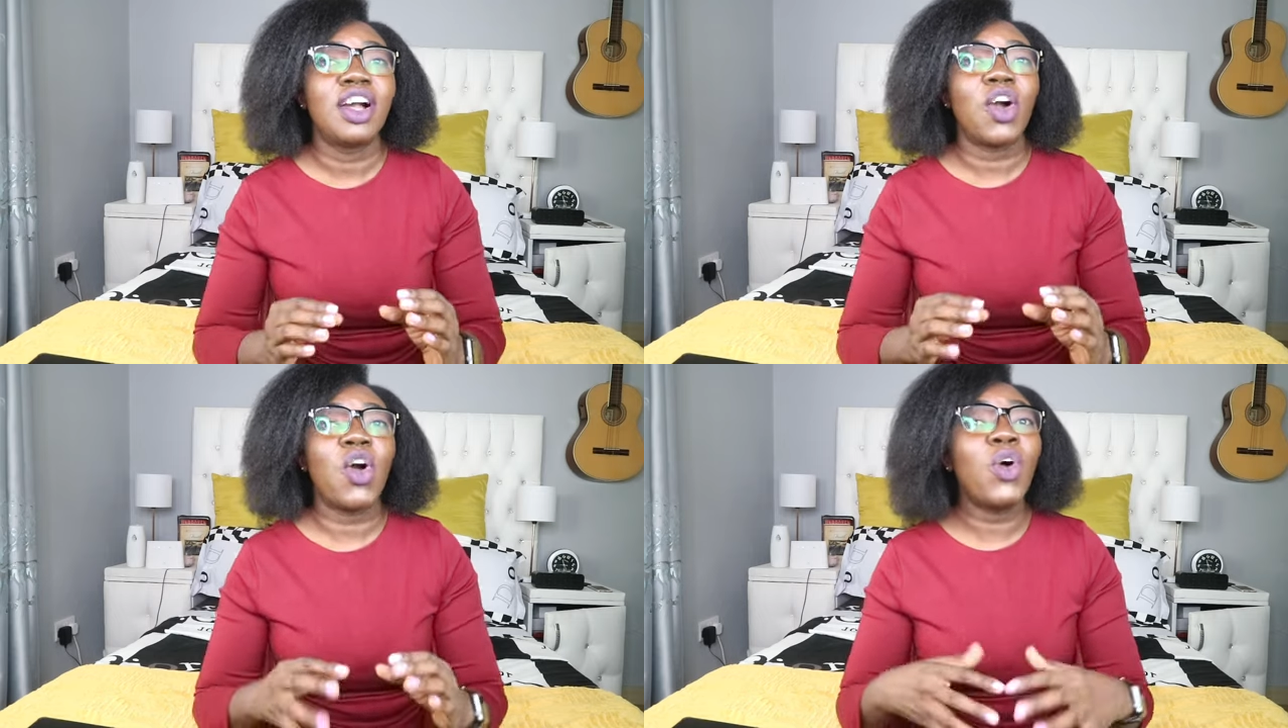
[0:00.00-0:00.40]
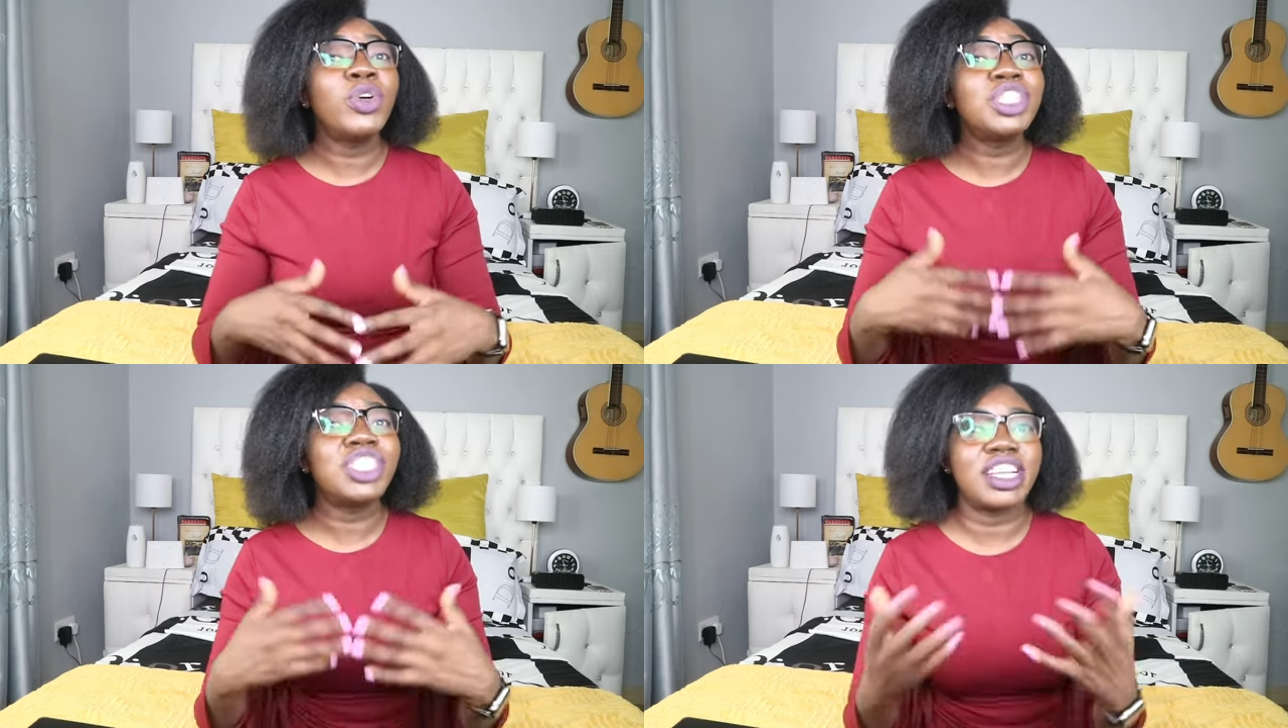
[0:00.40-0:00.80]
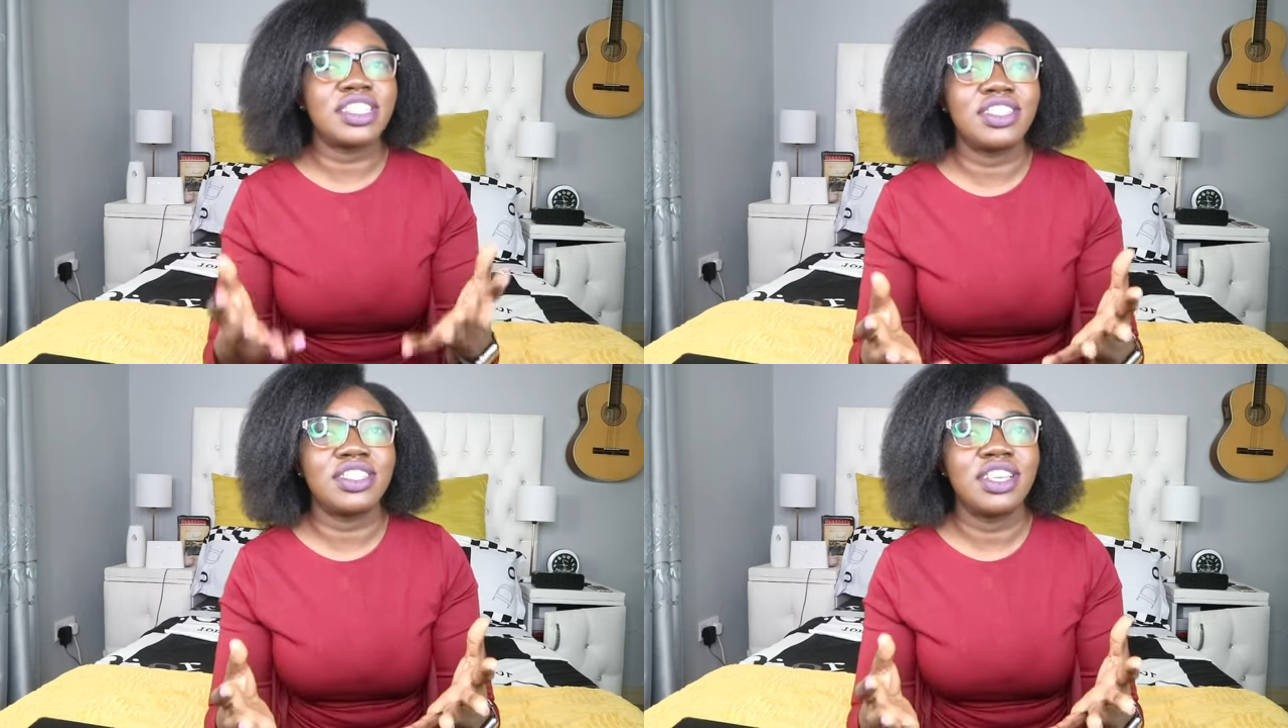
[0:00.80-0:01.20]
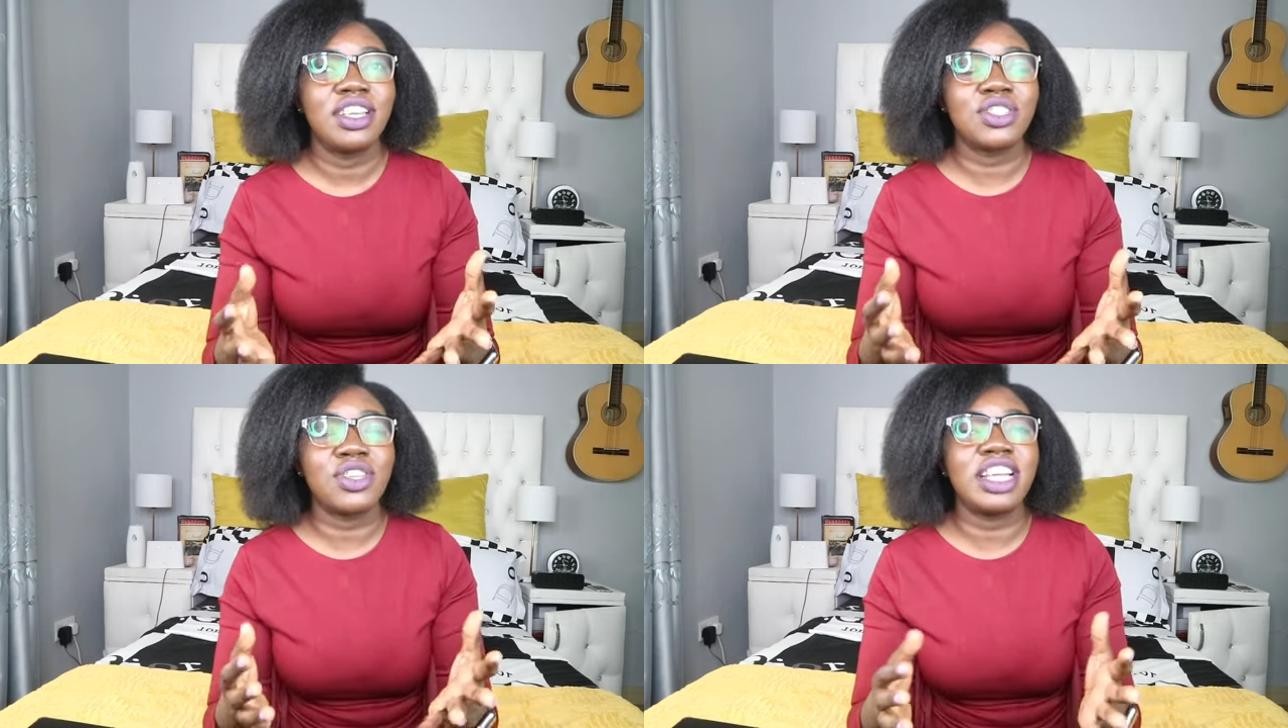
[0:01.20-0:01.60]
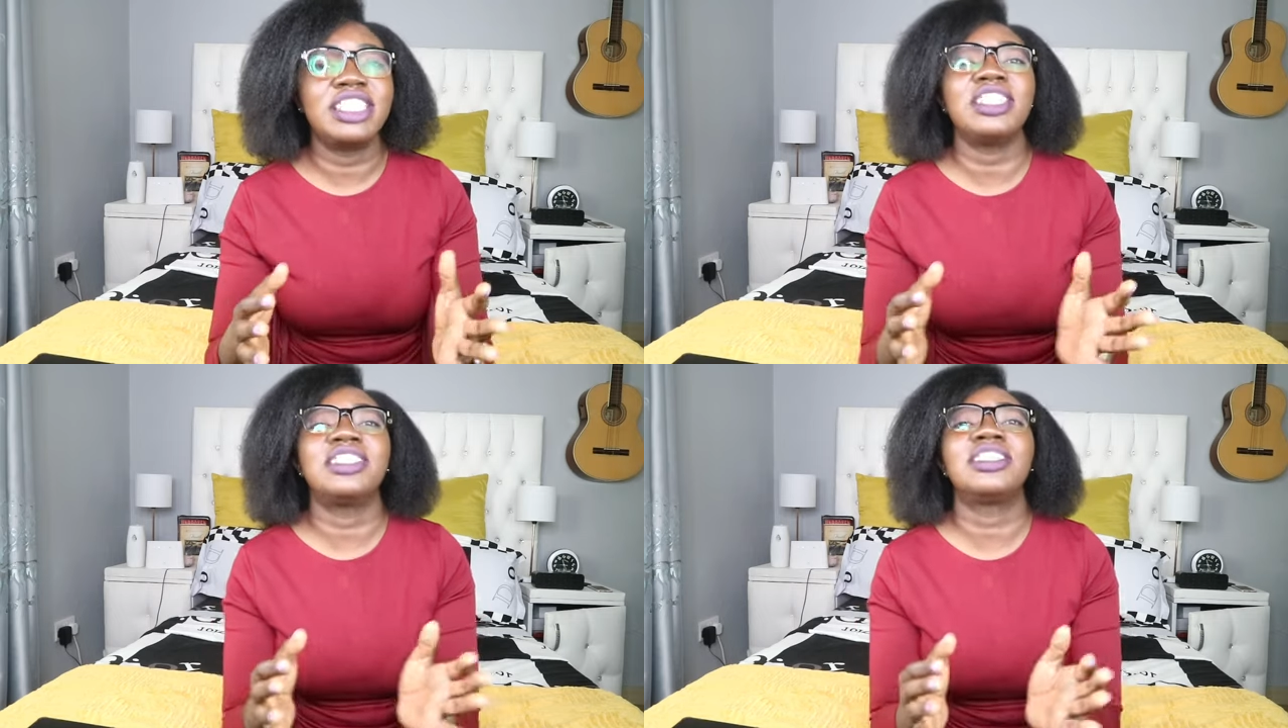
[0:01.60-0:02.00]
conscious so
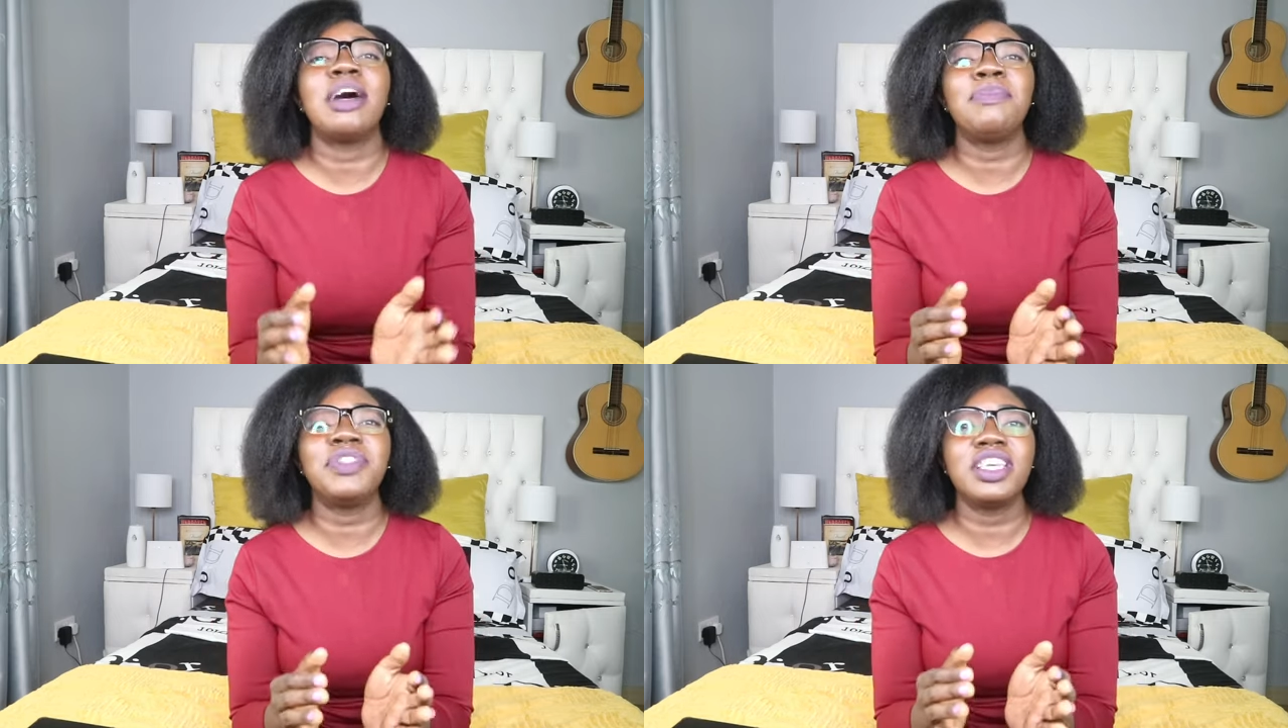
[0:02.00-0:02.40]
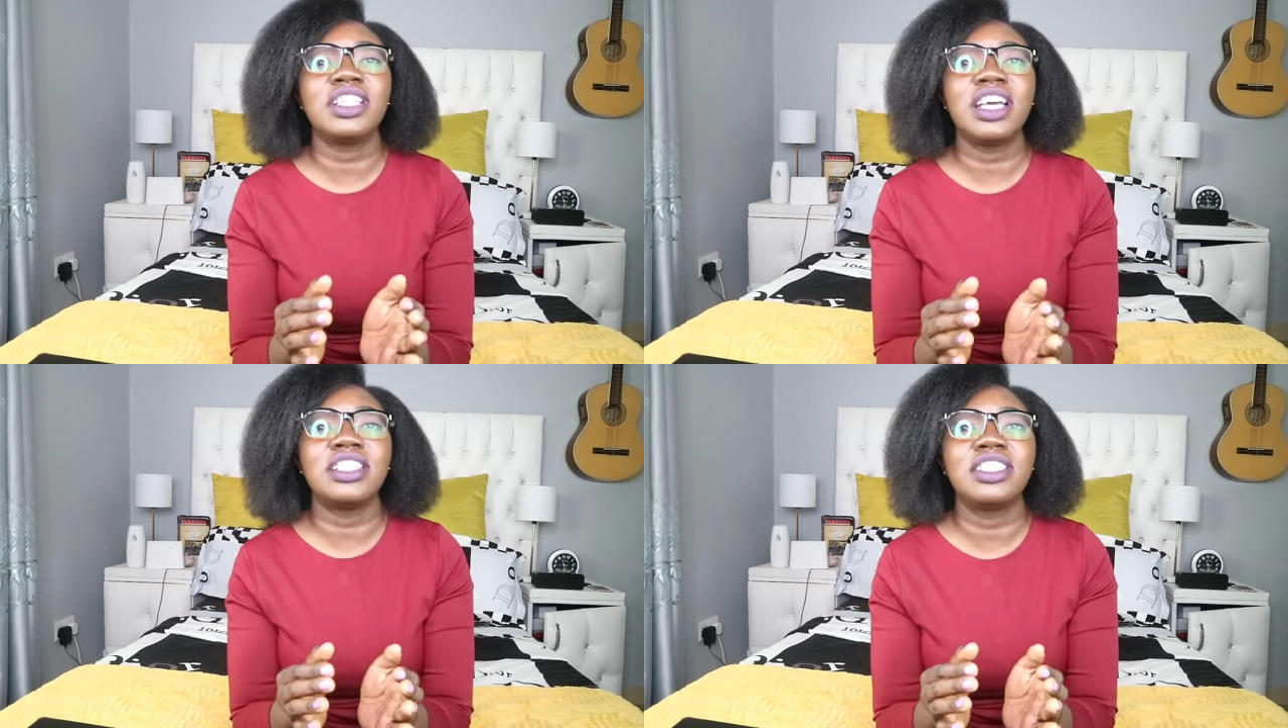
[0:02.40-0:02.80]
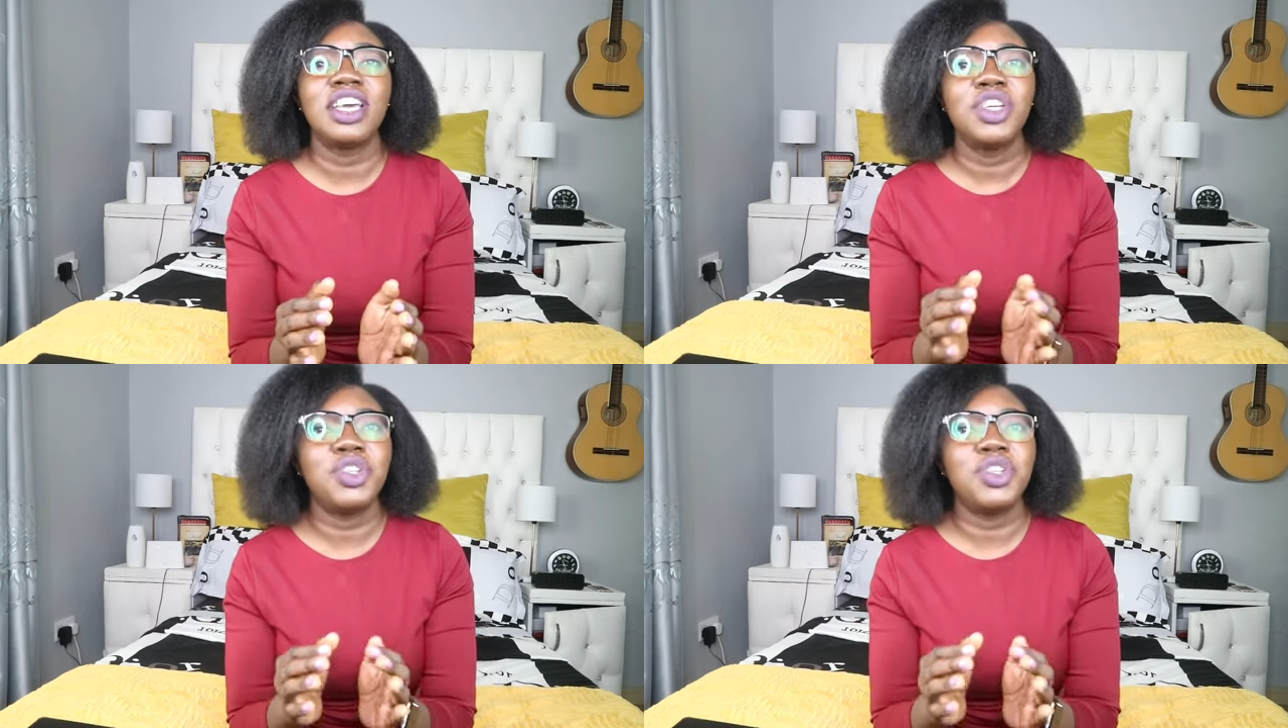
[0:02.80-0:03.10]
that it's something that